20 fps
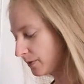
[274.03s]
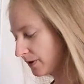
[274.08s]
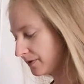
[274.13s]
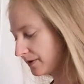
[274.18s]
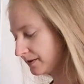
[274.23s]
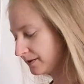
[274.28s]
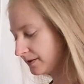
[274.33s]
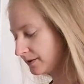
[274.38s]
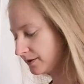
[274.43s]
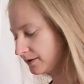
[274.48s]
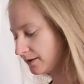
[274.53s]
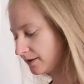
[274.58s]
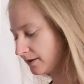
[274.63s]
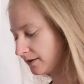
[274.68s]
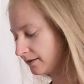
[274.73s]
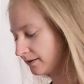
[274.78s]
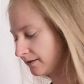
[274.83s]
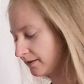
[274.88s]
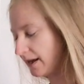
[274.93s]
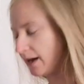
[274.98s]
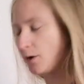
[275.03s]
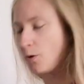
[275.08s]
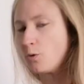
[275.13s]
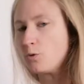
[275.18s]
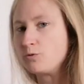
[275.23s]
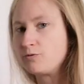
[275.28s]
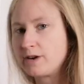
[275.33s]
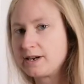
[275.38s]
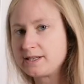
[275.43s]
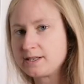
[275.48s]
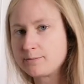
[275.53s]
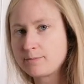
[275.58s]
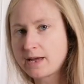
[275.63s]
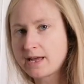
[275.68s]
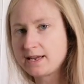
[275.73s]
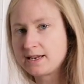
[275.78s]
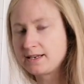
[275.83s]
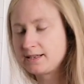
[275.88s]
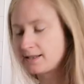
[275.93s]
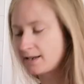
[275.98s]
but they're already
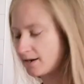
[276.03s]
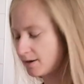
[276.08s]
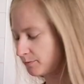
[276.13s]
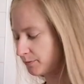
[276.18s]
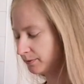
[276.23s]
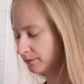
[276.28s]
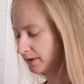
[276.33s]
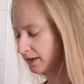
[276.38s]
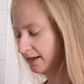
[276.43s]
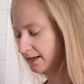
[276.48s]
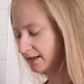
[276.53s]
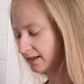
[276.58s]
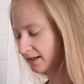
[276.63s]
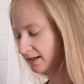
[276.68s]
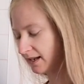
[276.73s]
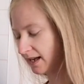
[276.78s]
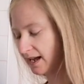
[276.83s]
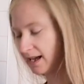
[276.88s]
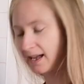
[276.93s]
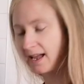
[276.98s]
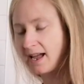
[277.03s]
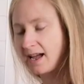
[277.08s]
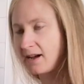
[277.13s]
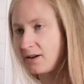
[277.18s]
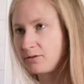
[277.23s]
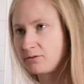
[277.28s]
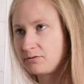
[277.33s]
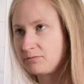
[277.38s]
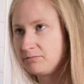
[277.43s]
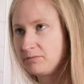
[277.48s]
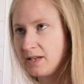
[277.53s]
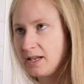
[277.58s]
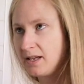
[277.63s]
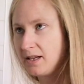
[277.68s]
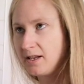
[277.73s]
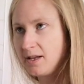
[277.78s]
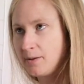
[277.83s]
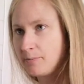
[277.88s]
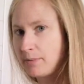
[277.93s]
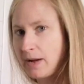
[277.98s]
made up like cacao
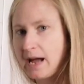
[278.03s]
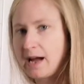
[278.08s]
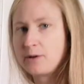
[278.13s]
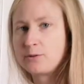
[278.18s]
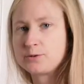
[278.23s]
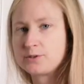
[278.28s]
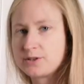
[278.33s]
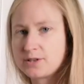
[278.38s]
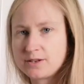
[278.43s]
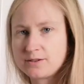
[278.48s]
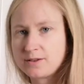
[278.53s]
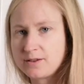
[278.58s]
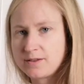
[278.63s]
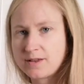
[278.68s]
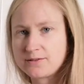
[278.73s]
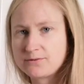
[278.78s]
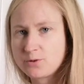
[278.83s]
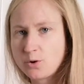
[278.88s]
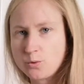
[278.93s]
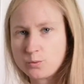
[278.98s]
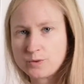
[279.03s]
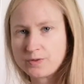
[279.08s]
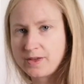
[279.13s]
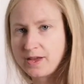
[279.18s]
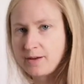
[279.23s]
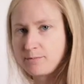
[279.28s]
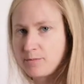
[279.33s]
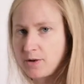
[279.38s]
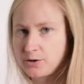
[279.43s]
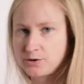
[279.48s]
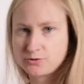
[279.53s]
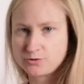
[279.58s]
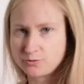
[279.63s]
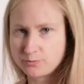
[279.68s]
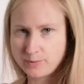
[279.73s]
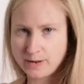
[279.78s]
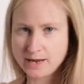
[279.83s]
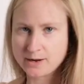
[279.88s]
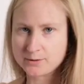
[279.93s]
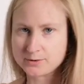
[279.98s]
powder that they've got with their
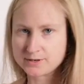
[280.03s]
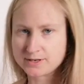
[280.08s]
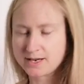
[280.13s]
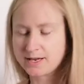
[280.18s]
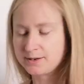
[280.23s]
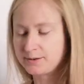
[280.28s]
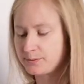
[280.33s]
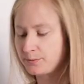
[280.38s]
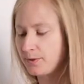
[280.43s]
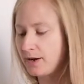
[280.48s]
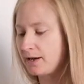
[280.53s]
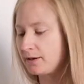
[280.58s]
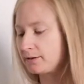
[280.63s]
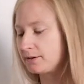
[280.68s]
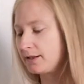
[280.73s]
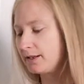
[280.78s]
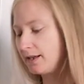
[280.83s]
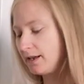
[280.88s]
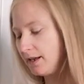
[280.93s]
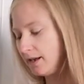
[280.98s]
mushroom powder as well.